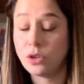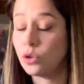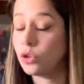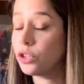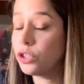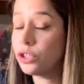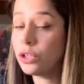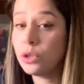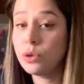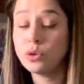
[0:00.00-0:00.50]
You
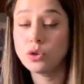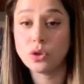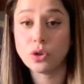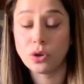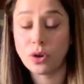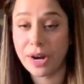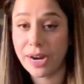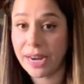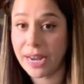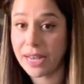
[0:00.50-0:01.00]
could use
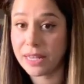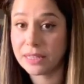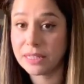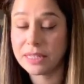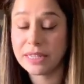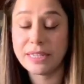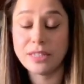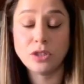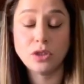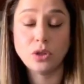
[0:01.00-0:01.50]
crayons,
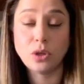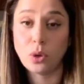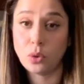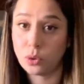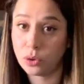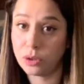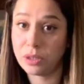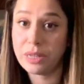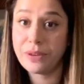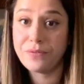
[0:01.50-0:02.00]
it's
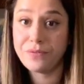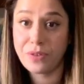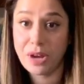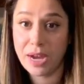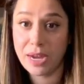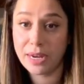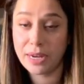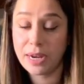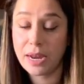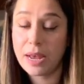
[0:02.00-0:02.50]
totally
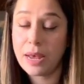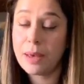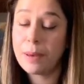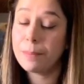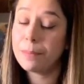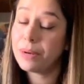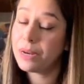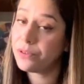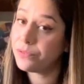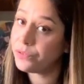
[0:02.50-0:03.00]
fine.
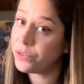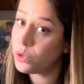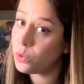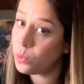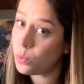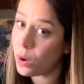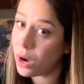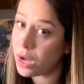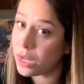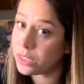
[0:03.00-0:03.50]
But if you
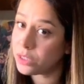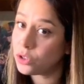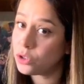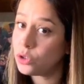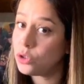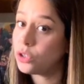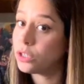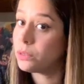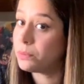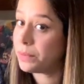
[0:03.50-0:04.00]
want,
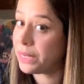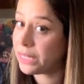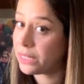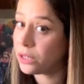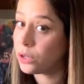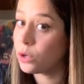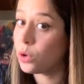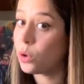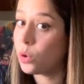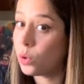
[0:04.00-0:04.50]
you can make
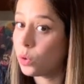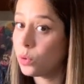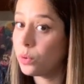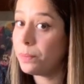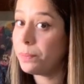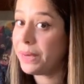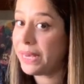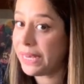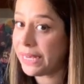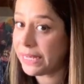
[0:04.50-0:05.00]
your
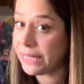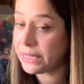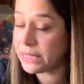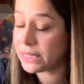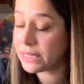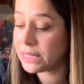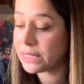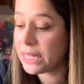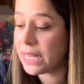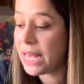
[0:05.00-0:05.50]
own
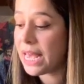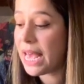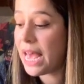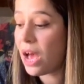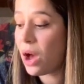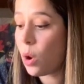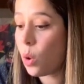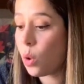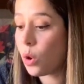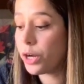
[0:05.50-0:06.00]
paints,
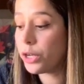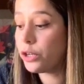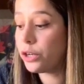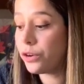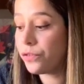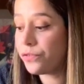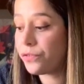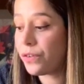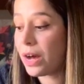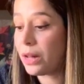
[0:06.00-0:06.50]
or you
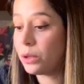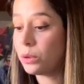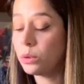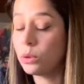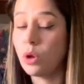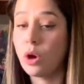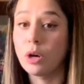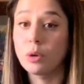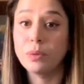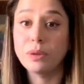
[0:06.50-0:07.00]
could follow
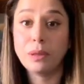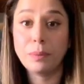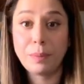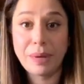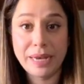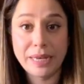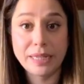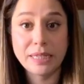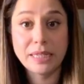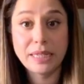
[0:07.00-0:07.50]
along with the
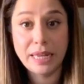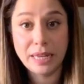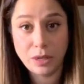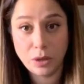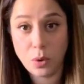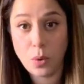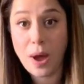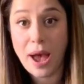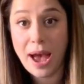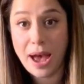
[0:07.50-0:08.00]
paints that
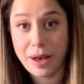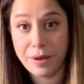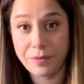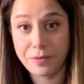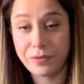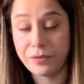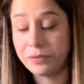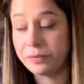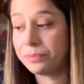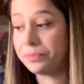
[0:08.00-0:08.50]
you
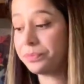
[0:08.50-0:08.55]
have.